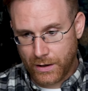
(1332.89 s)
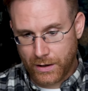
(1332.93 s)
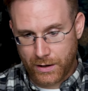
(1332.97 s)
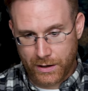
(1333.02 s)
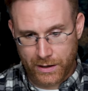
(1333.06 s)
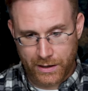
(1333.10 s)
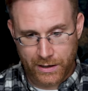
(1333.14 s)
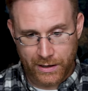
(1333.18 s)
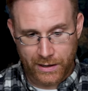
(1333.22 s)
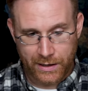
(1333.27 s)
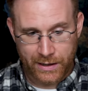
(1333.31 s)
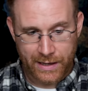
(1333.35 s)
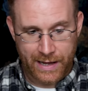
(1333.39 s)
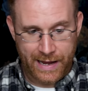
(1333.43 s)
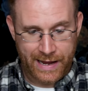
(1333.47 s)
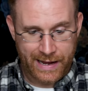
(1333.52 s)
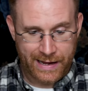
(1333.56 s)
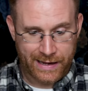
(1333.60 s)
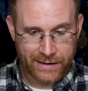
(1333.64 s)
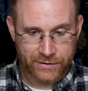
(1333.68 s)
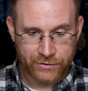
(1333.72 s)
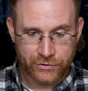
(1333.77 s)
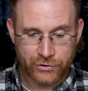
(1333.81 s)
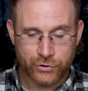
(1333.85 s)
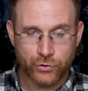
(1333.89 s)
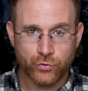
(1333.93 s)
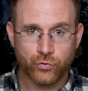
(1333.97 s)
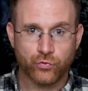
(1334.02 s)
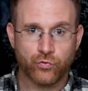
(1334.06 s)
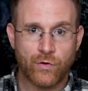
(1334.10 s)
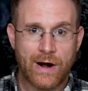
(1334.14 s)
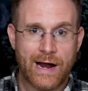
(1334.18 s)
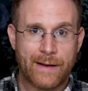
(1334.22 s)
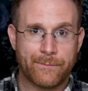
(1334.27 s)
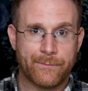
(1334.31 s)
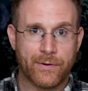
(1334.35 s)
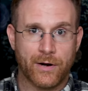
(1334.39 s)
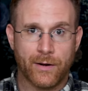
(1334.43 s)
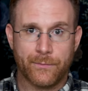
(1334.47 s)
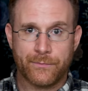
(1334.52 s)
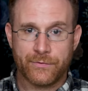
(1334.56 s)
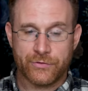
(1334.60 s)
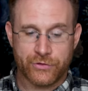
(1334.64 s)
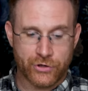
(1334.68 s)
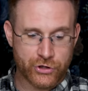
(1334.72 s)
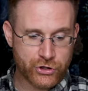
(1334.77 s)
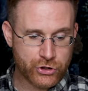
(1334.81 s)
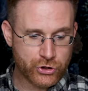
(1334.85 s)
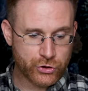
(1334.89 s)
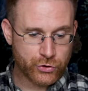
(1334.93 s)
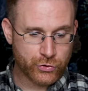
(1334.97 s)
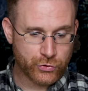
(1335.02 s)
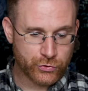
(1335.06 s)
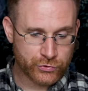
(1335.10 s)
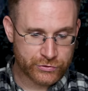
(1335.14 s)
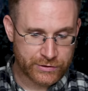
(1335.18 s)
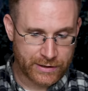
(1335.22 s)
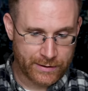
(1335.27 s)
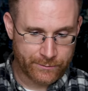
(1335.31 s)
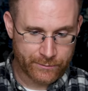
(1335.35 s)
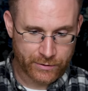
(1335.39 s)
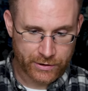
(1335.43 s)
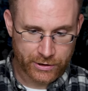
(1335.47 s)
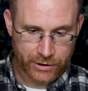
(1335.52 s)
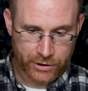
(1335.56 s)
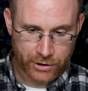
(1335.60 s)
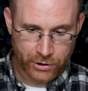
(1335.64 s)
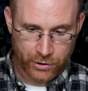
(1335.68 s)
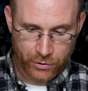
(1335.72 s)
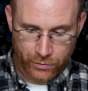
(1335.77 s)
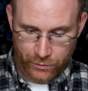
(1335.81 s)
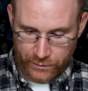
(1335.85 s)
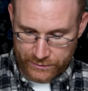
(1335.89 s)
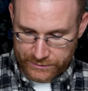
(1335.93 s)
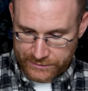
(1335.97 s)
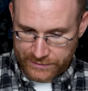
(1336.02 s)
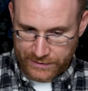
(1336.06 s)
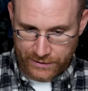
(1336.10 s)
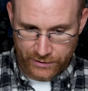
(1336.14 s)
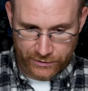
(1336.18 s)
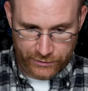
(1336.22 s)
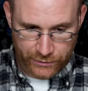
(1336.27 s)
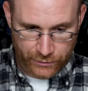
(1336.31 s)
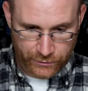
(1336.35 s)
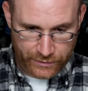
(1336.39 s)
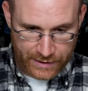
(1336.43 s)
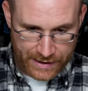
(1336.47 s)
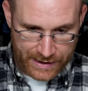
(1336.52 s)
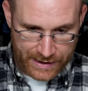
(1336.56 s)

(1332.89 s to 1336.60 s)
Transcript: And to wrap up the news, I'm gonna go and tell you